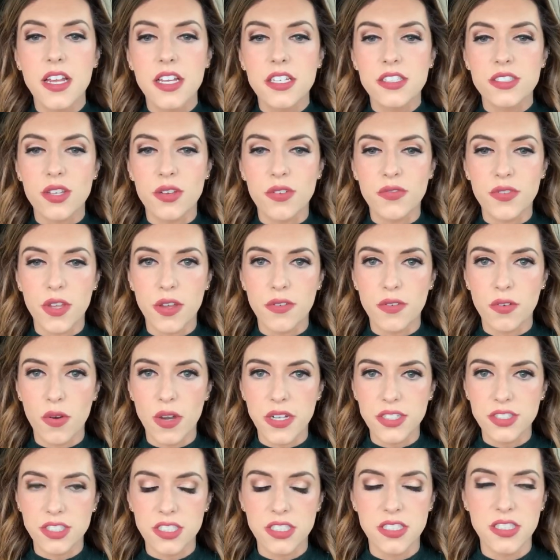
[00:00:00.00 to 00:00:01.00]
So if you have
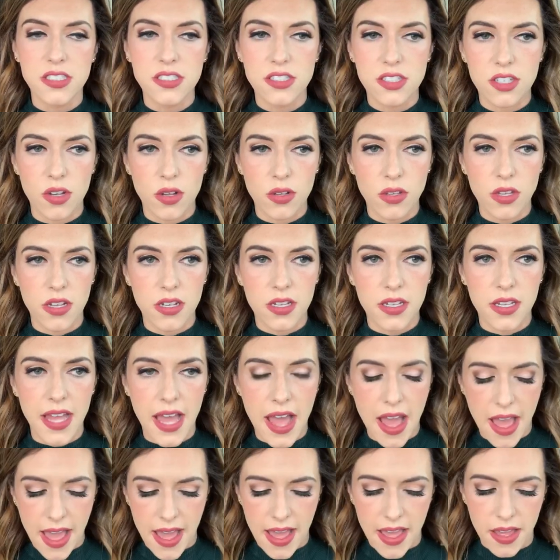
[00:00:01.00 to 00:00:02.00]
questions, go look
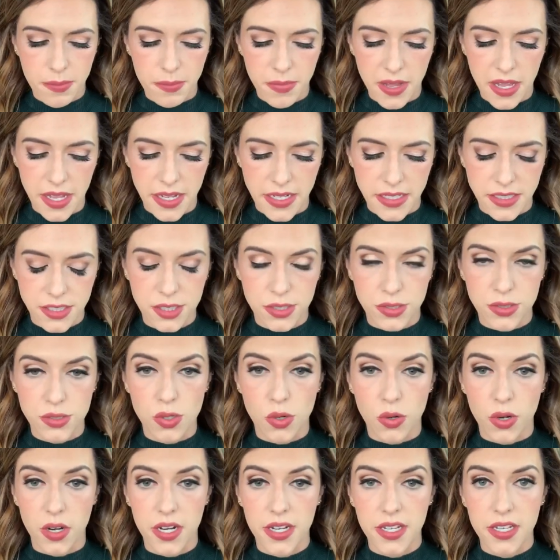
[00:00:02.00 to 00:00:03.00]
at my
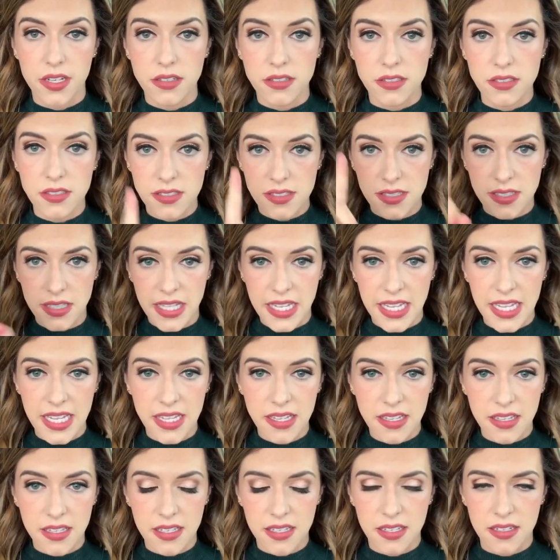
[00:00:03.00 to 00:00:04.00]
tutorials
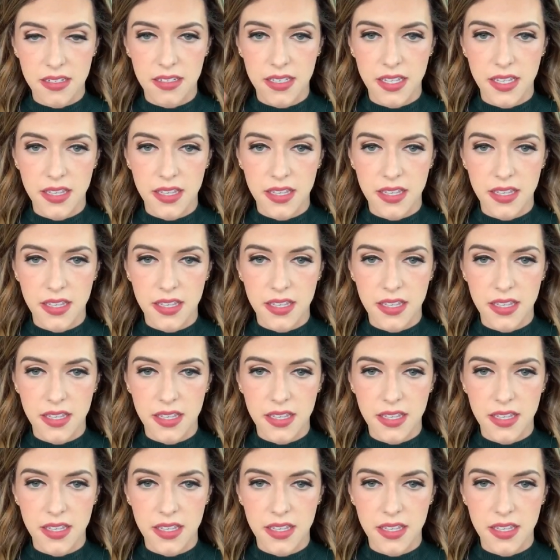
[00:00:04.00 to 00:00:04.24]
link